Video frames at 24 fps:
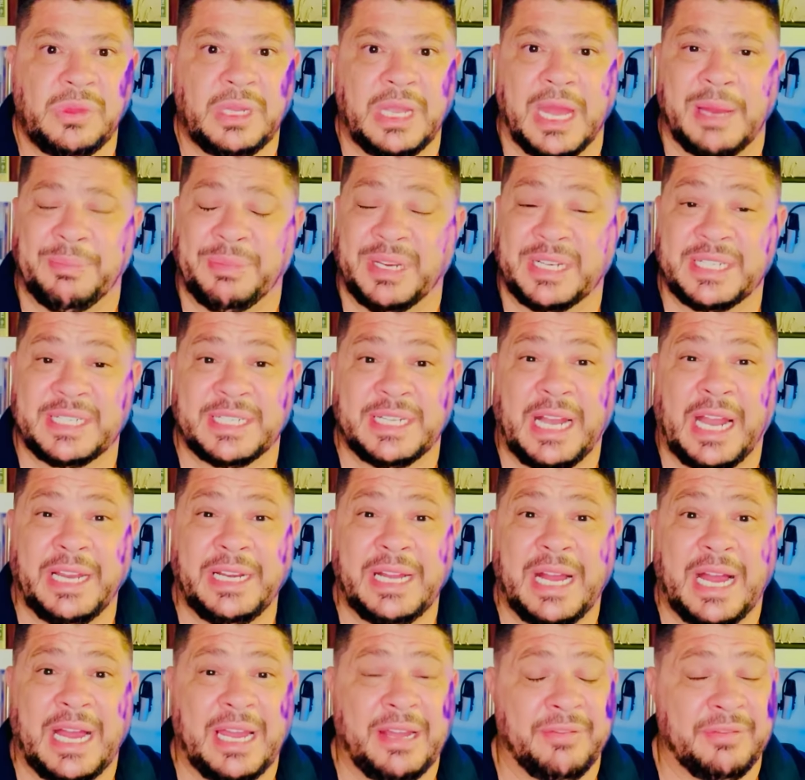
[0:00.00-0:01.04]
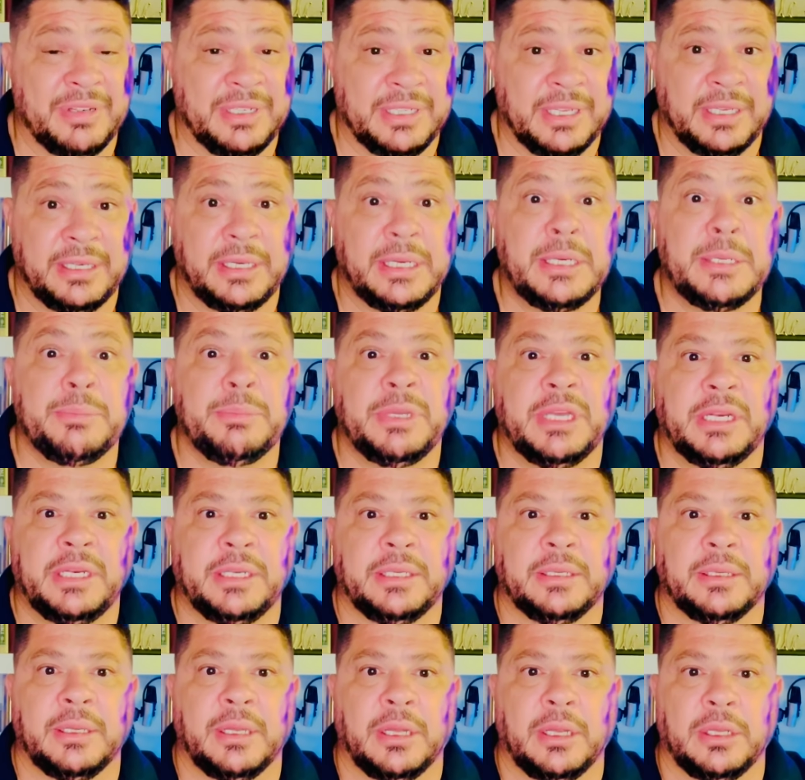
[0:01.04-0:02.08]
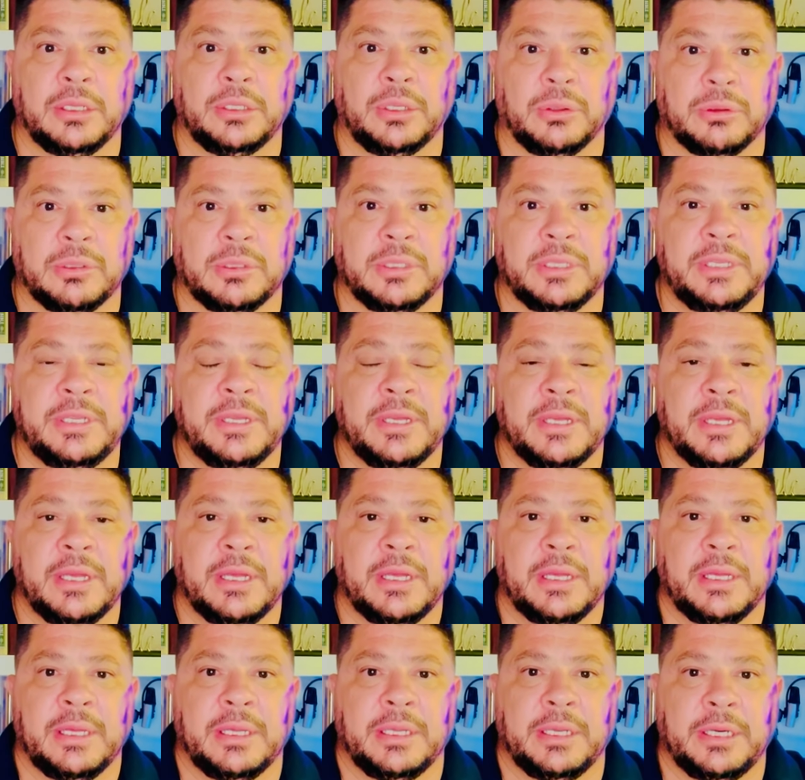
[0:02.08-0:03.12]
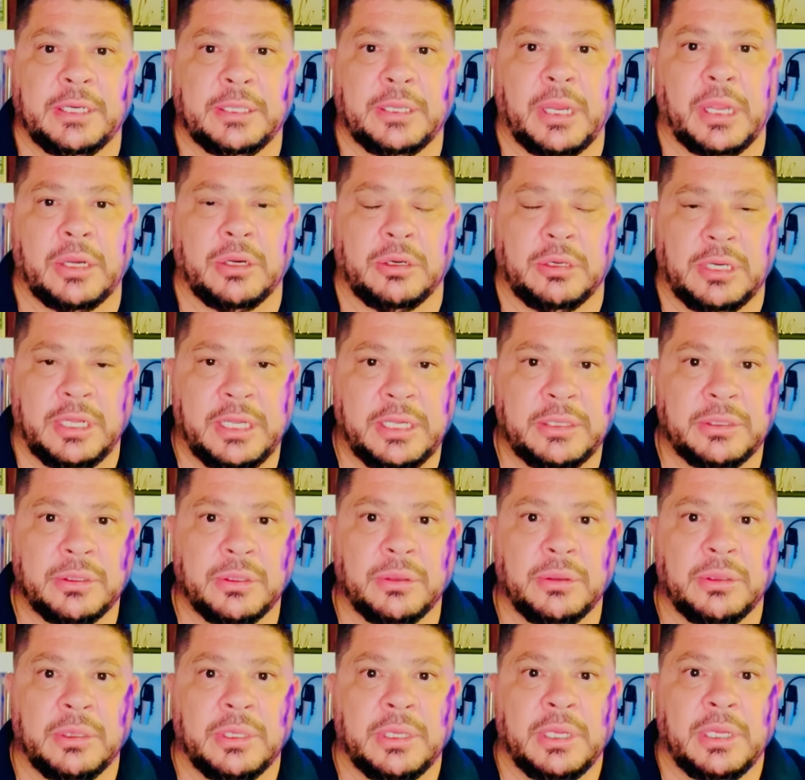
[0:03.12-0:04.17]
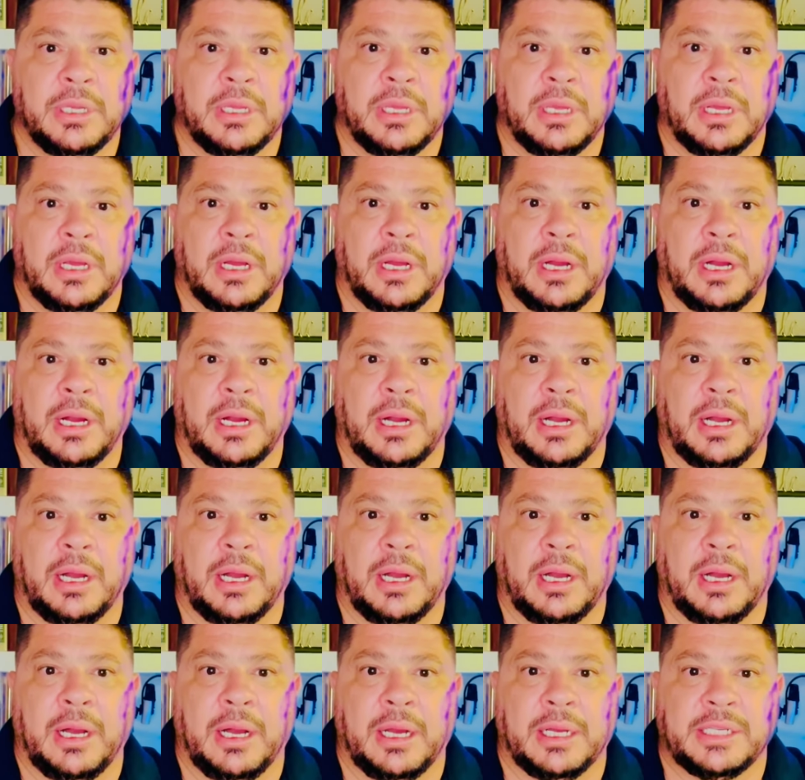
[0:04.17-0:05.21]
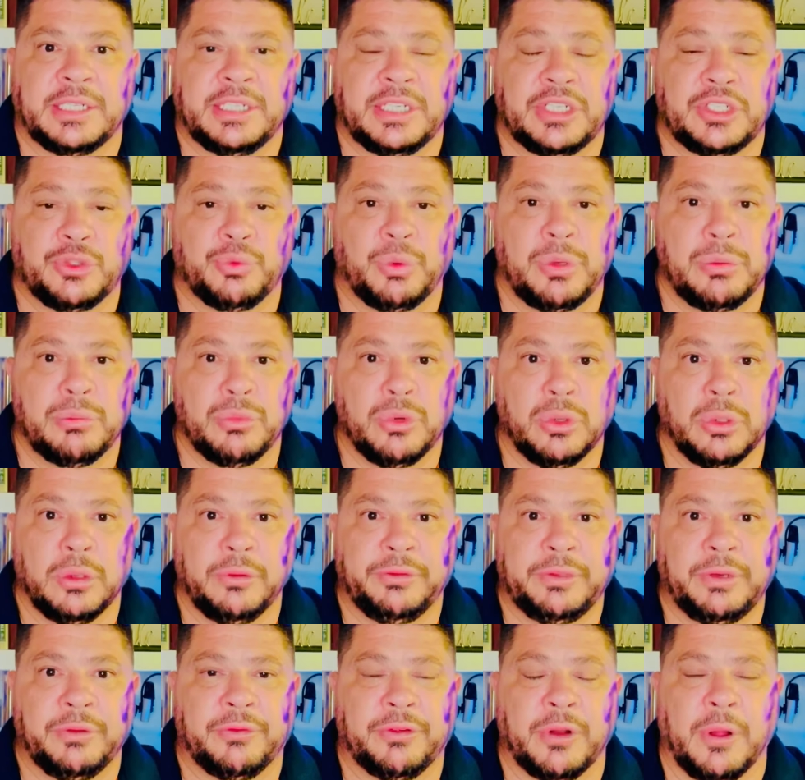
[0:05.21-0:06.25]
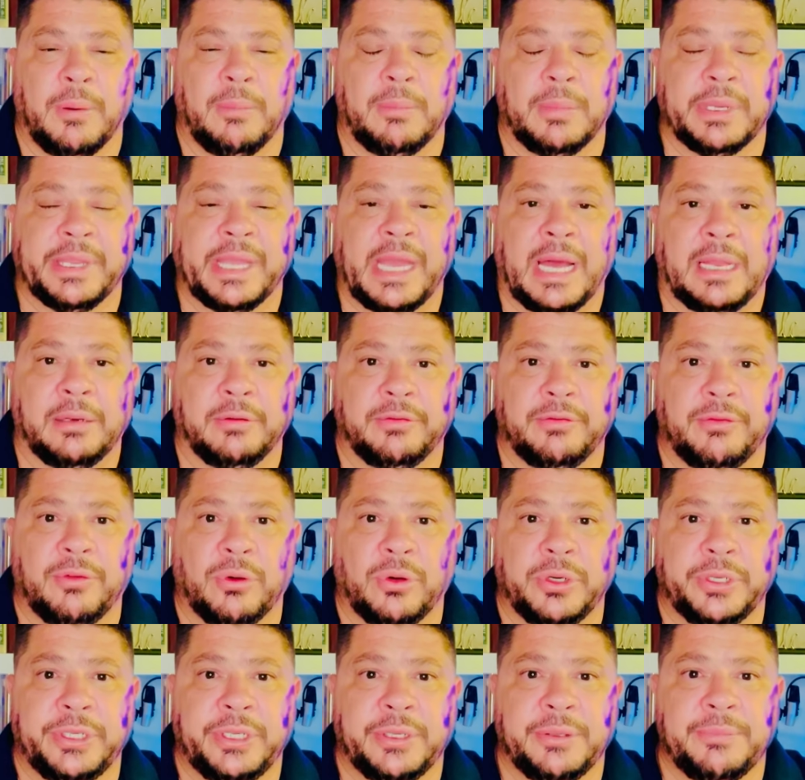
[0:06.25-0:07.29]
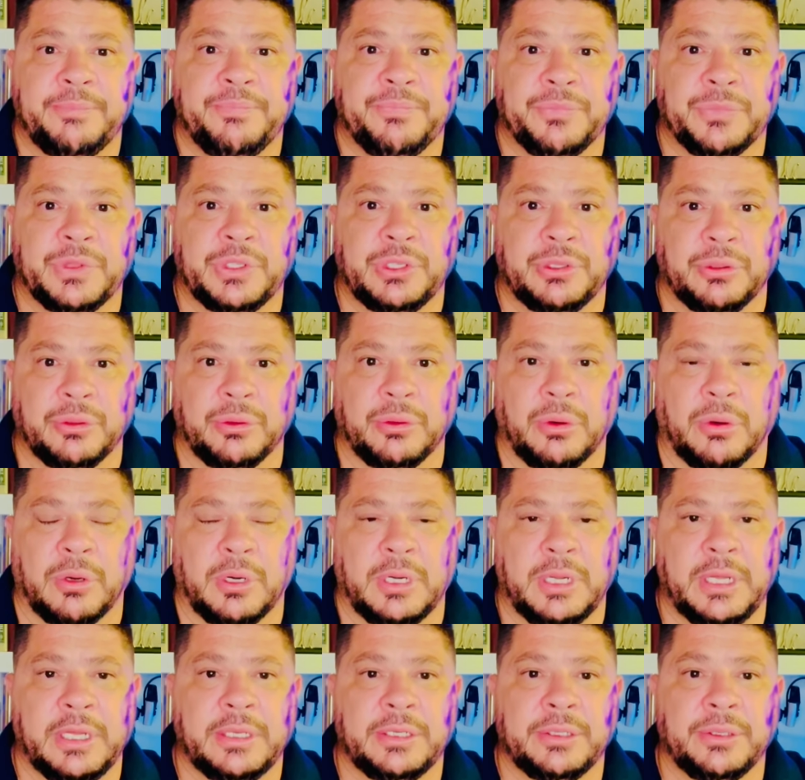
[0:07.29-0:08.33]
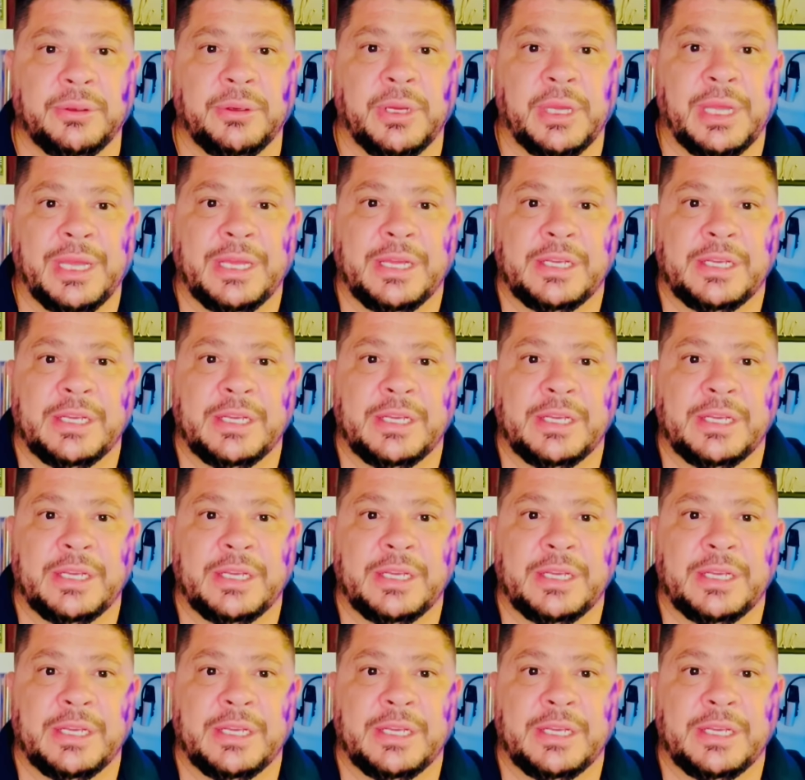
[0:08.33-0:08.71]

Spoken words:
I'm excited. I haven't done any meeting locally here in Orlando since we moved from California to Orlando.